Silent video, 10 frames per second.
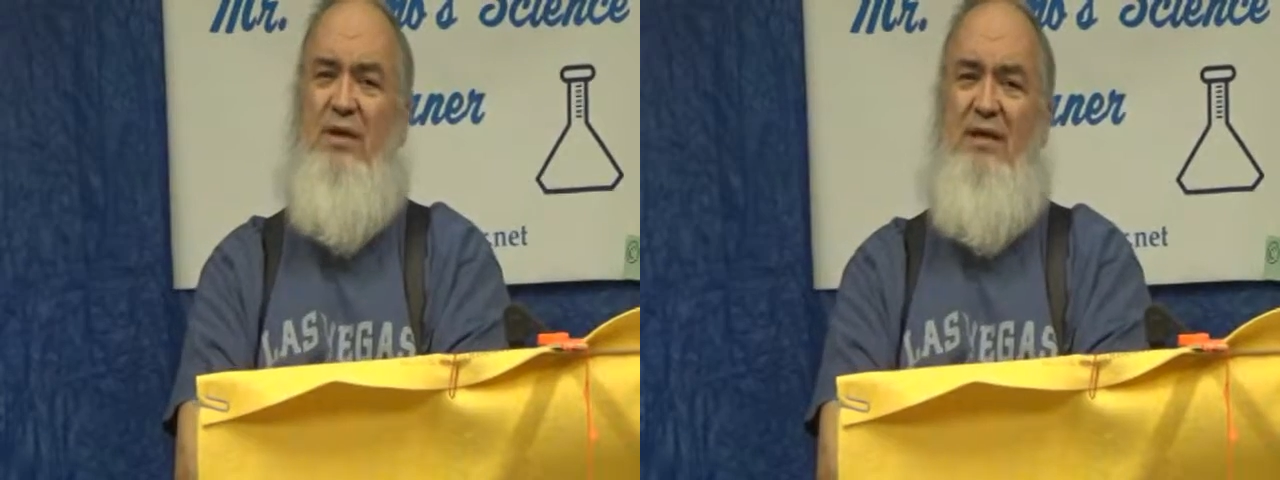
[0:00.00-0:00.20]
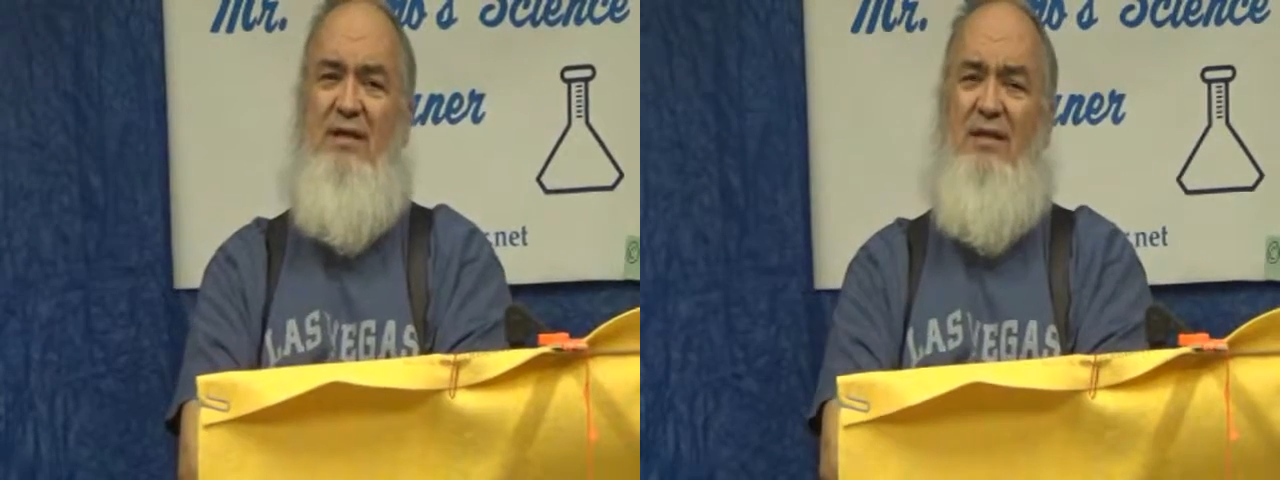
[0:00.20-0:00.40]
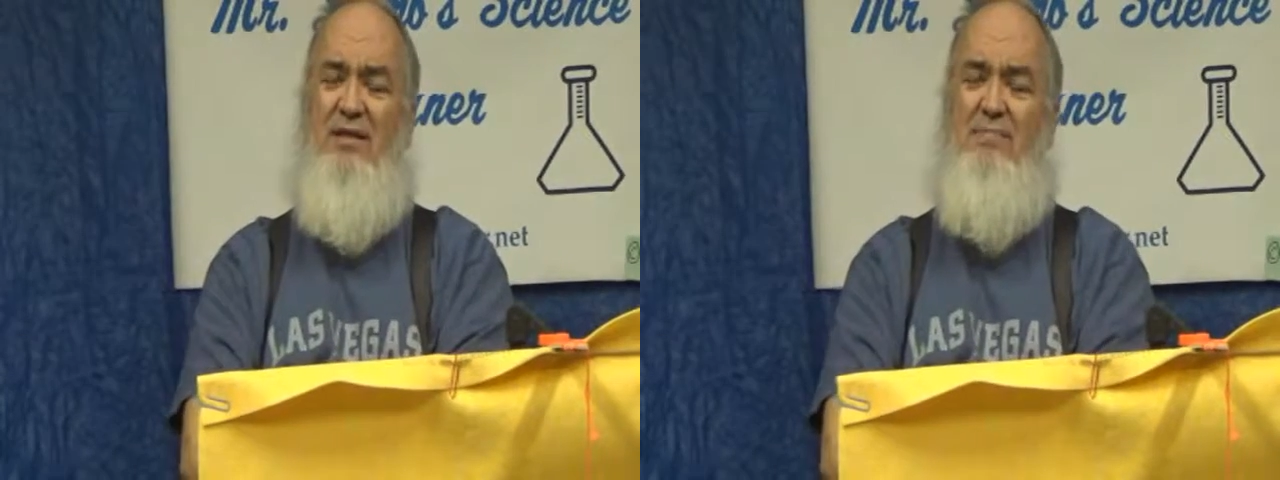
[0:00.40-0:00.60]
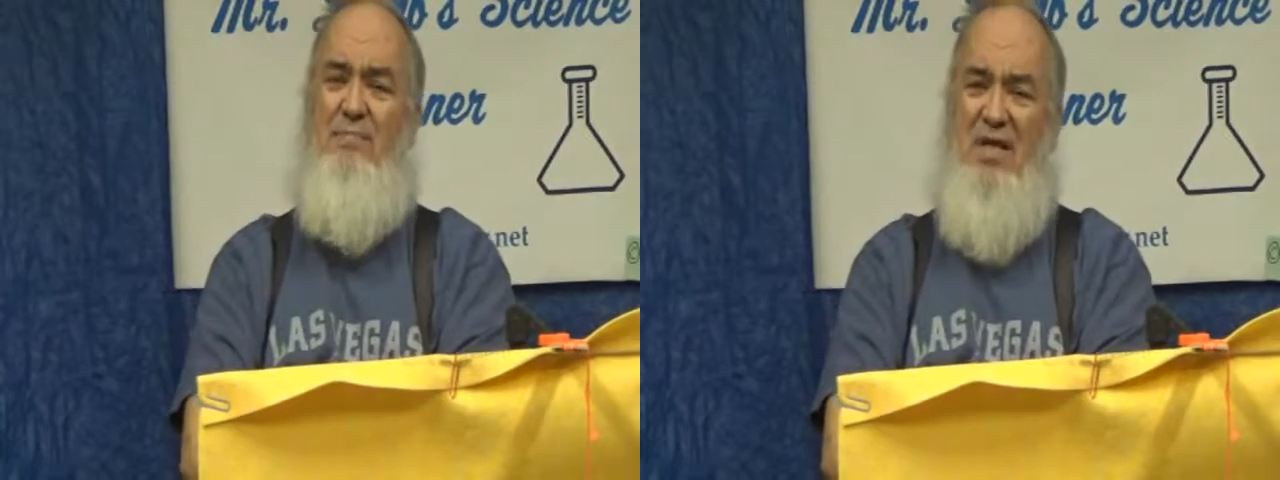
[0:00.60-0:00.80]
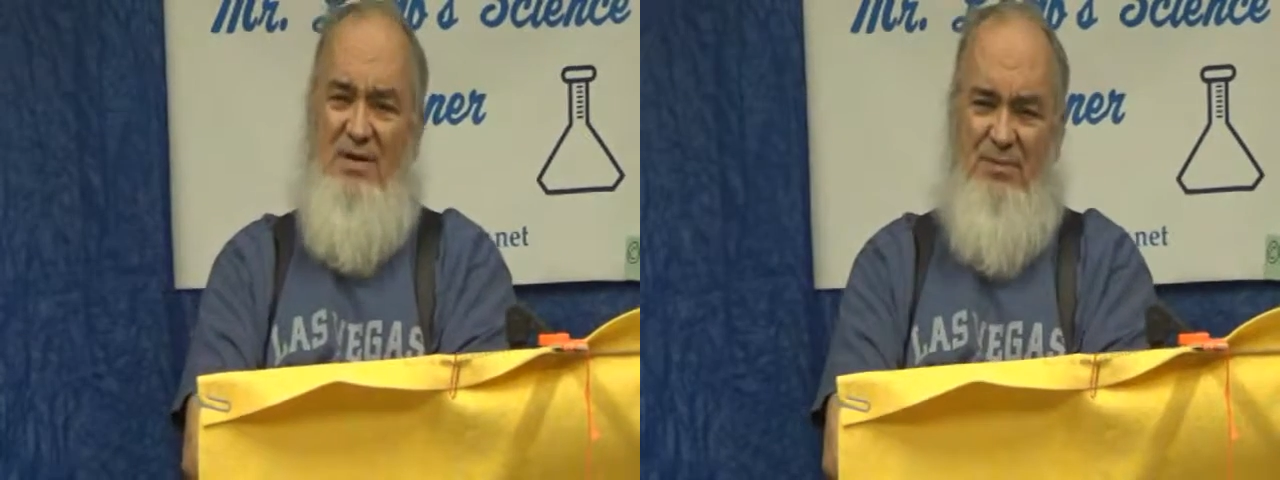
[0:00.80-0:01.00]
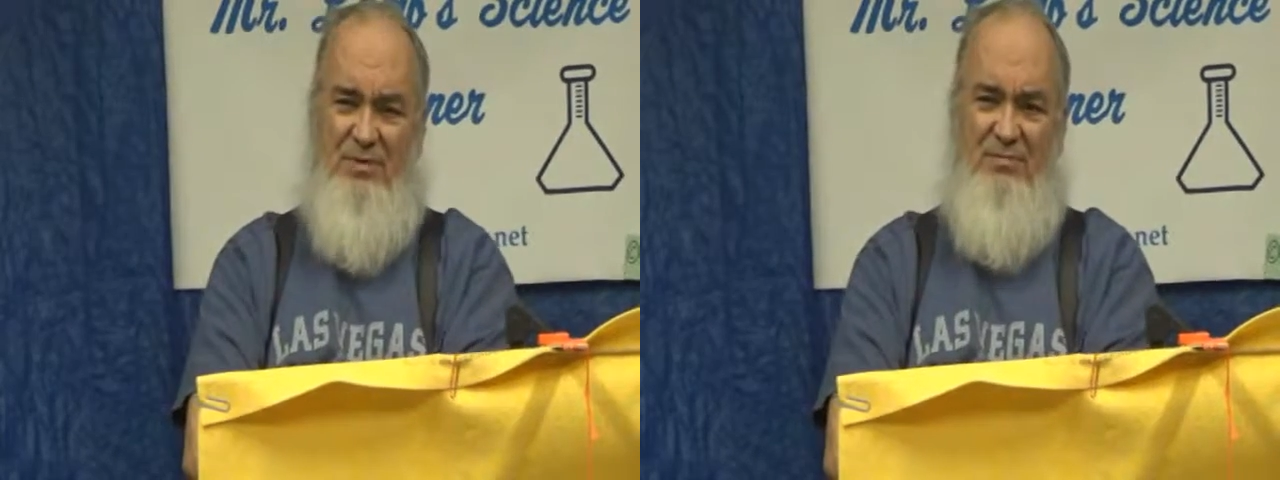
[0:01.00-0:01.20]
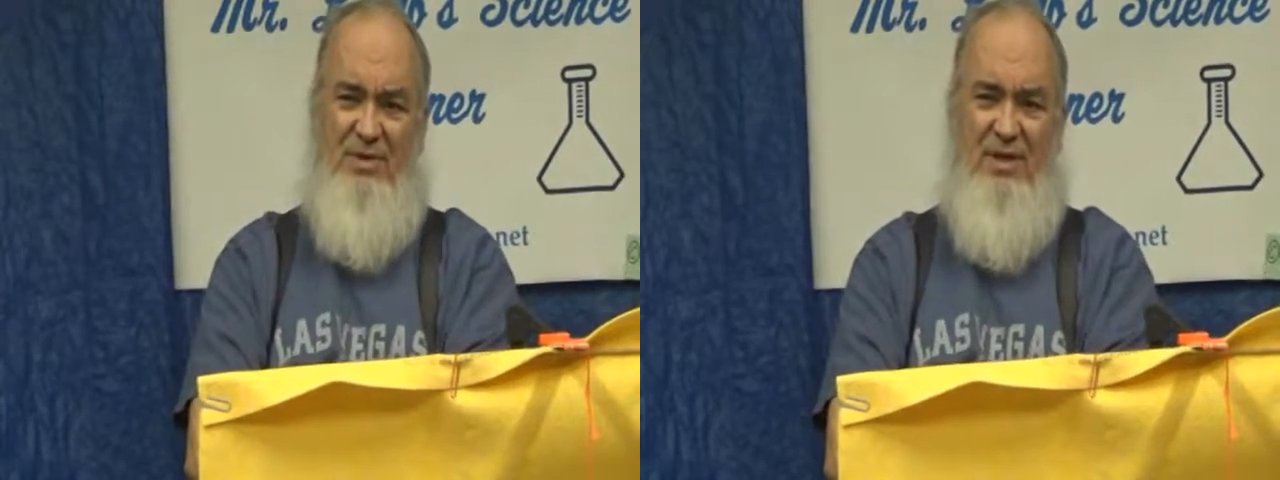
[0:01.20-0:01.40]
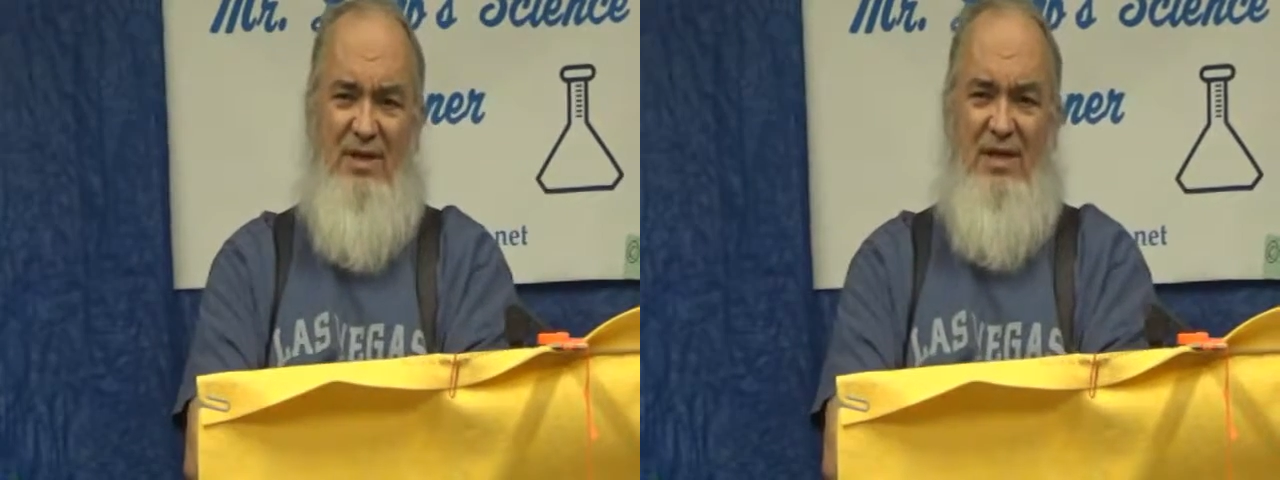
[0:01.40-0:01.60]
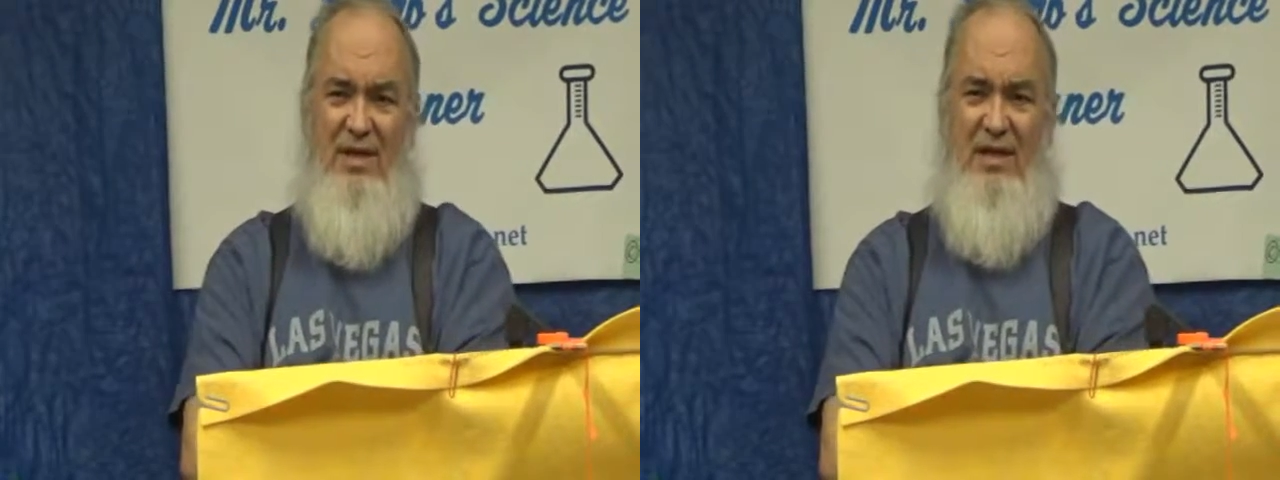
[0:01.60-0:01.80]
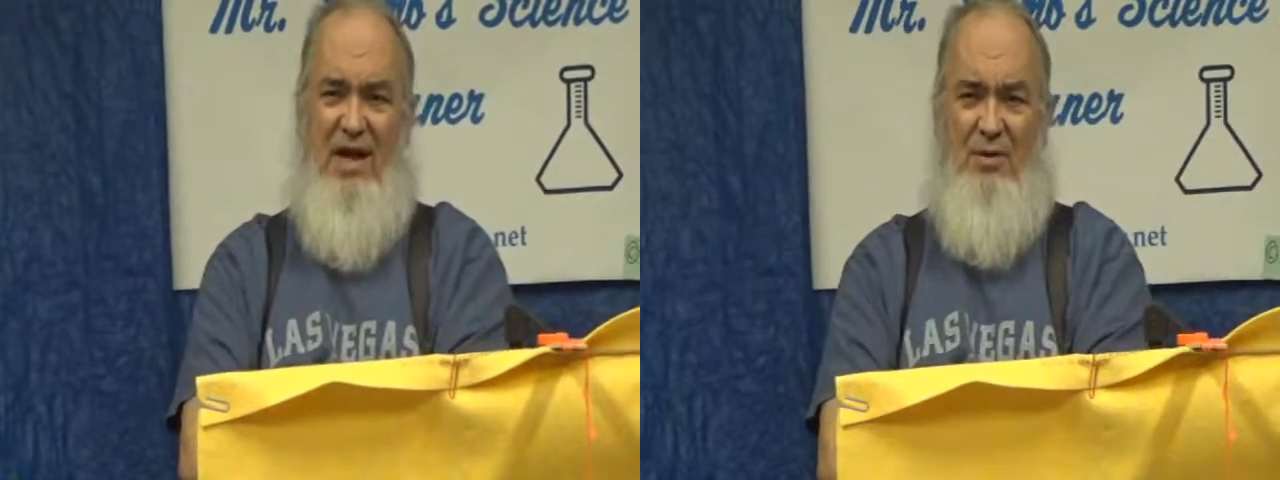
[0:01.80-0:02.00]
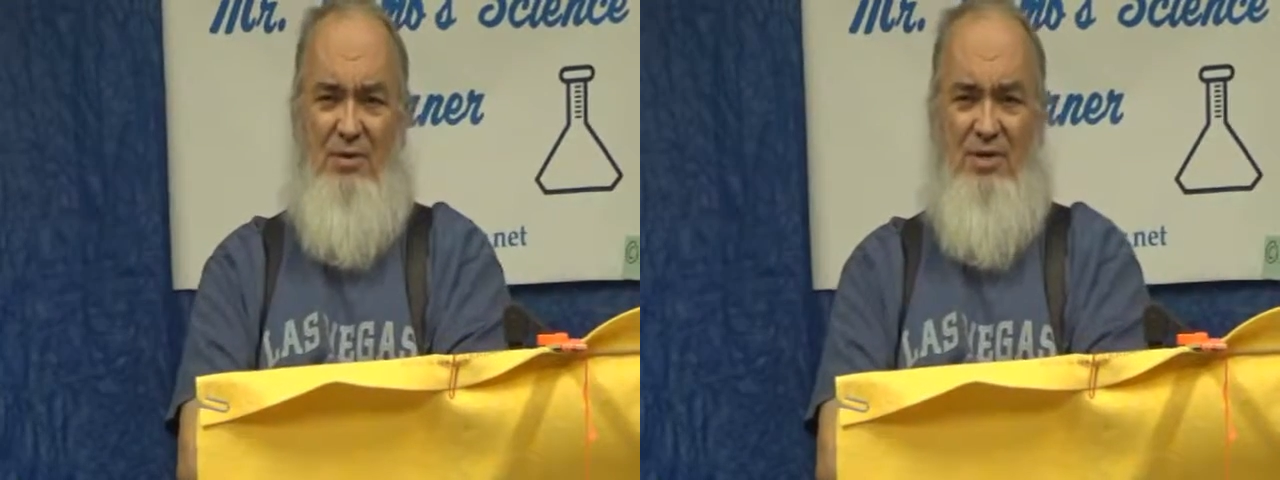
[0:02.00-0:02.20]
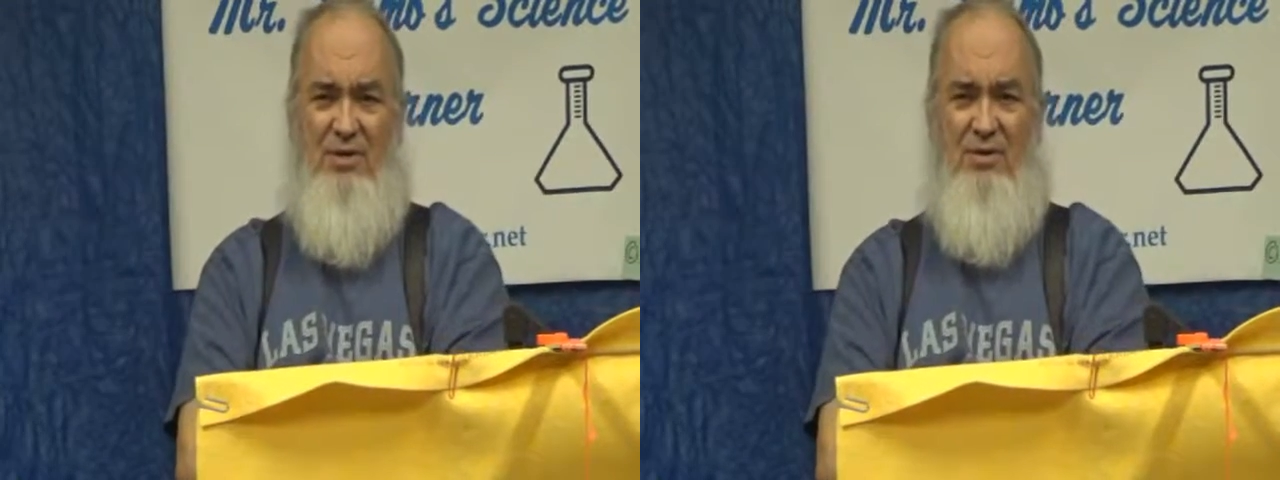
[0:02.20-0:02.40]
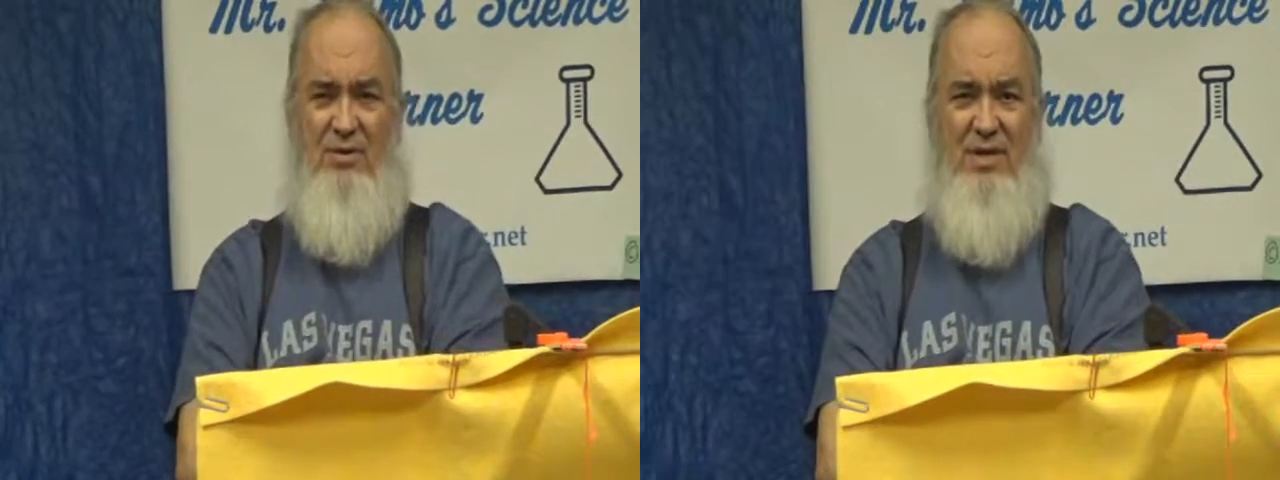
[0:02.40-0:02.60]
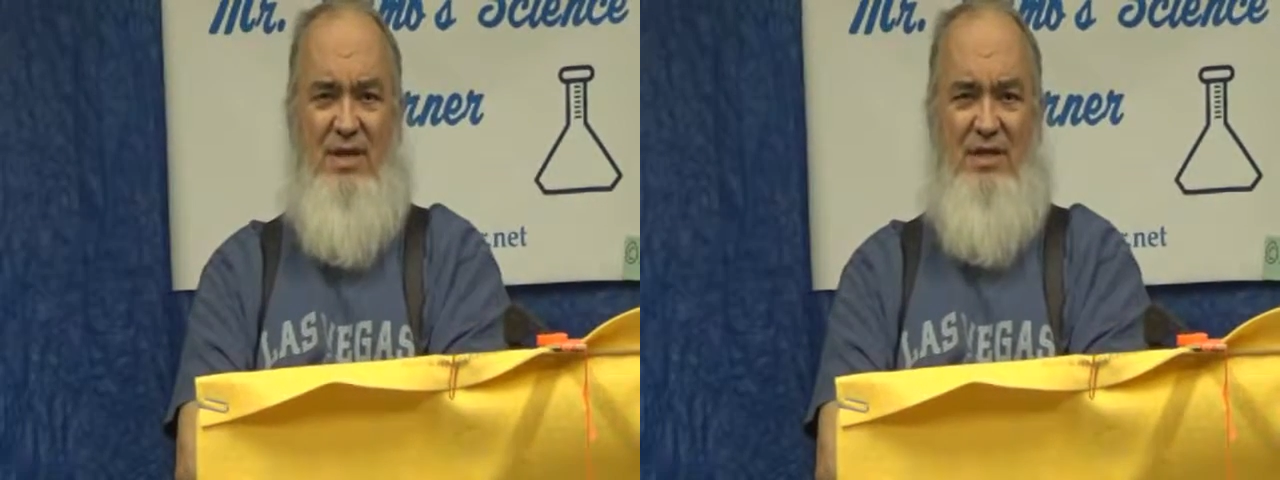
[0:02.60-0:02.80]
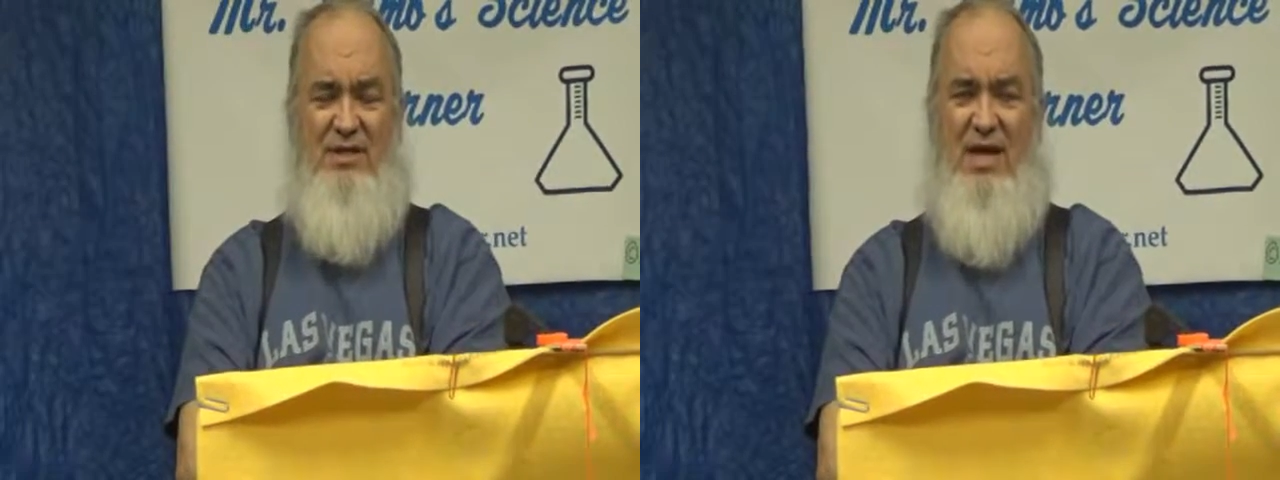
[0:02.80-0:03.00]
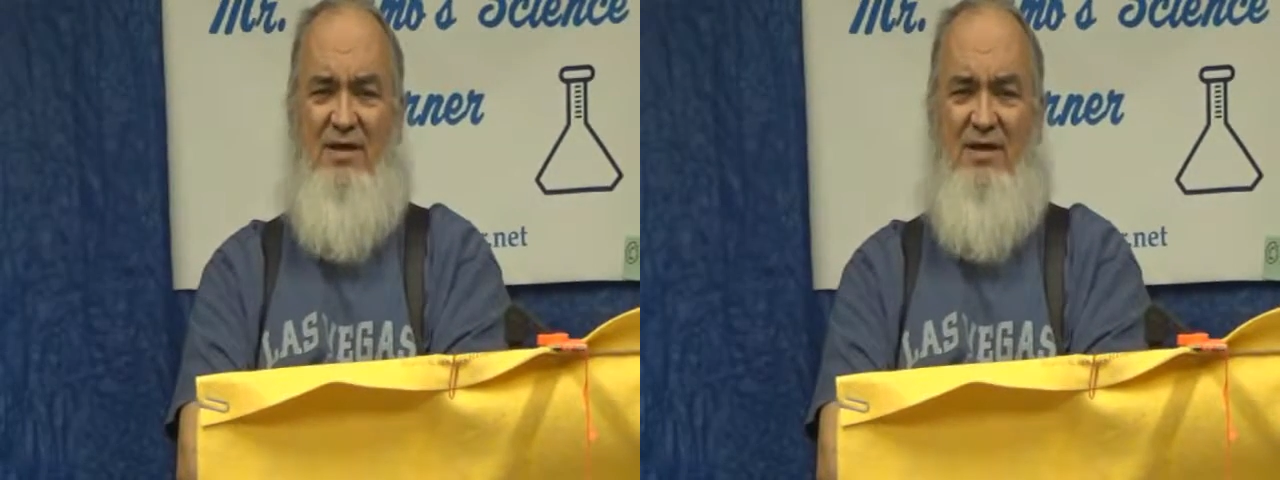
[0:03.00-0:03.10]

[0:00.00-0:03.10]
The minimum that I would do is